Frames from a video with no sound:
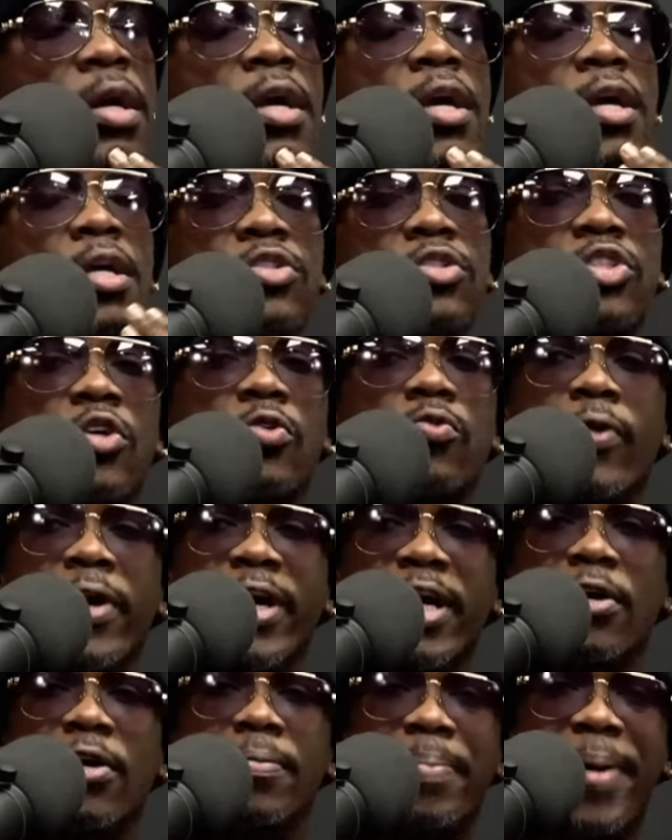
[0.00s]

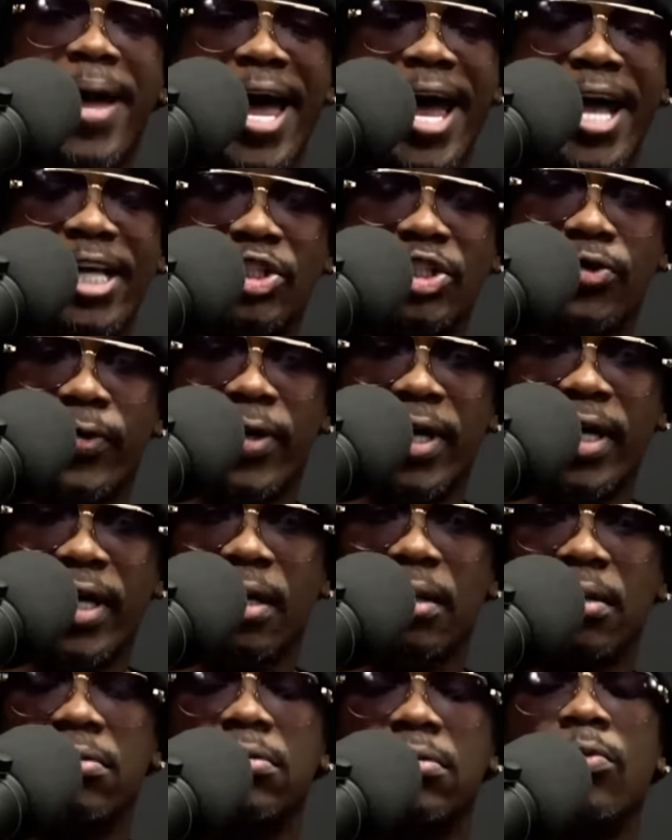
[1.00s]
Darrell Patrick
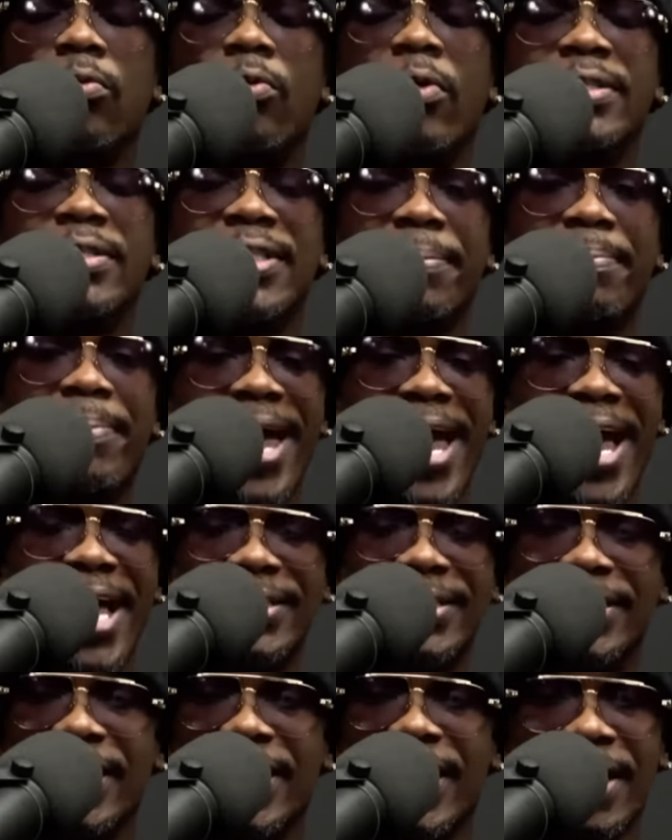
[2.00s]
was a
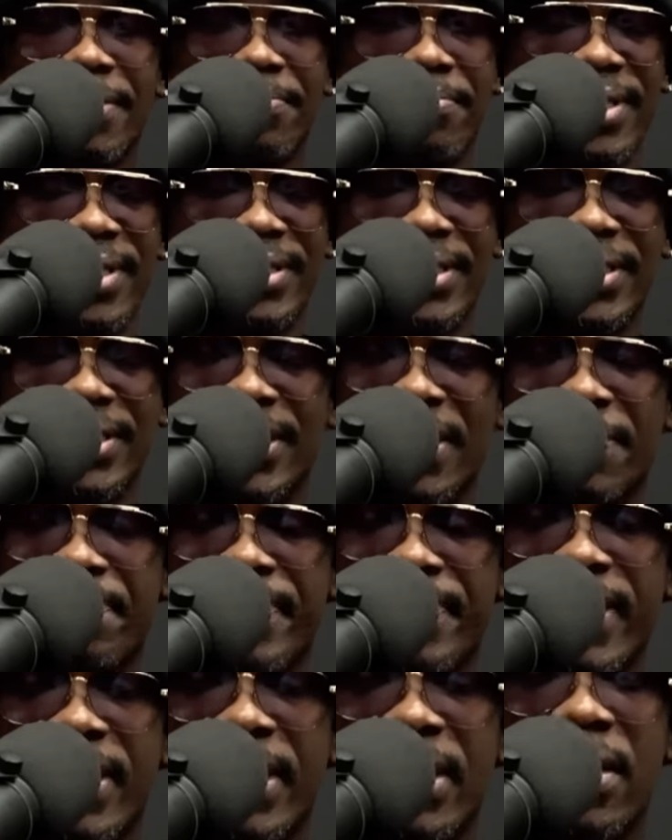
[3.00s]
pastor in
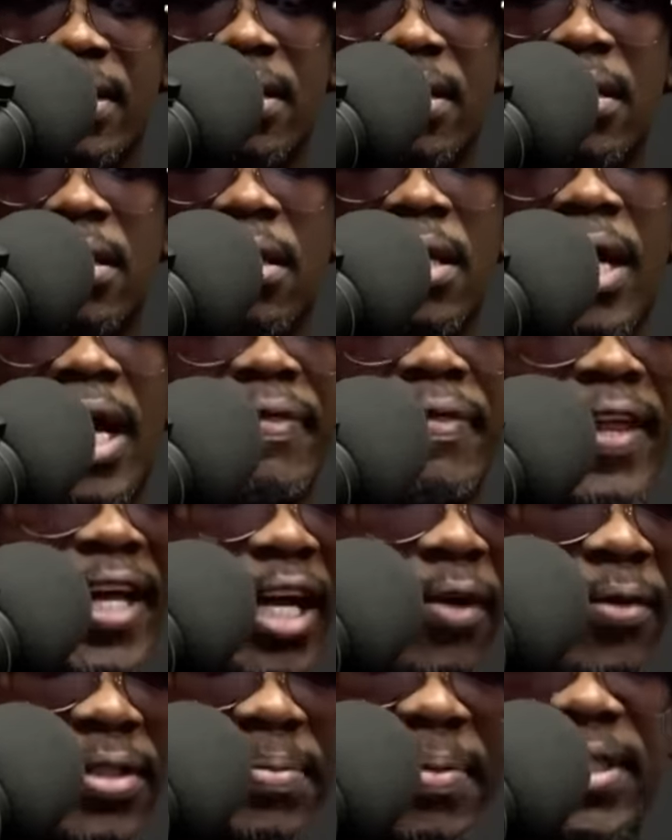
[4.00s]
Mississippi. I think it
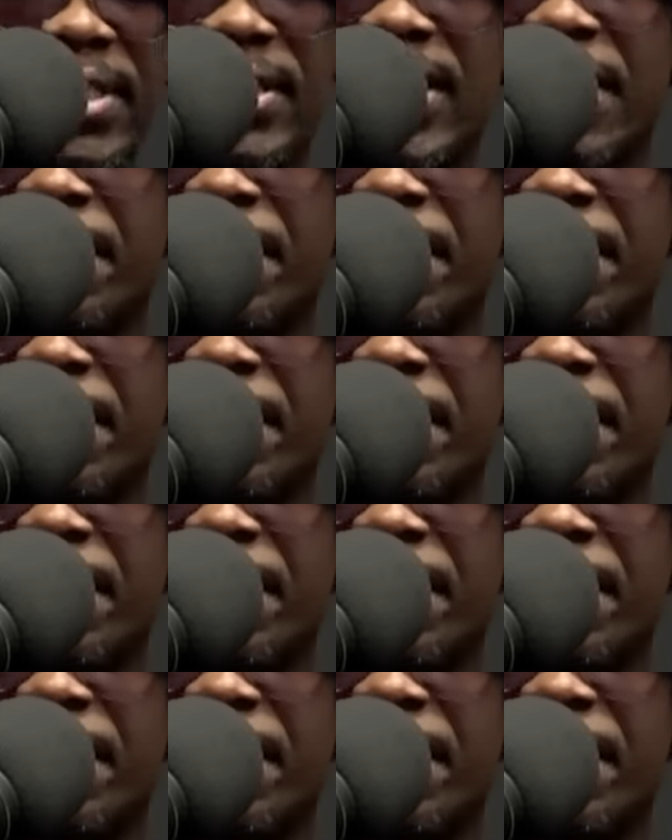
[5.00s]
was Mississippi,